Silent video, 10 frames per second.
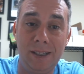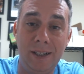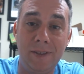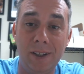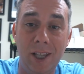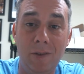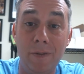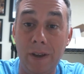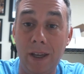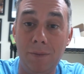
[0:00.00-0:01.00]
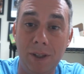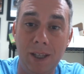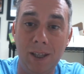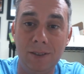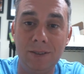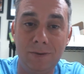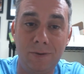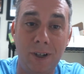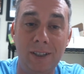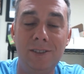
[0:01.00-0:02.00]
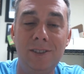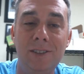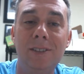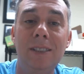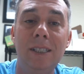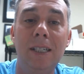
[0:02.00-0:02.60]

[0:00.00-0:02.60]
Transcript: and have to leave your family and friends and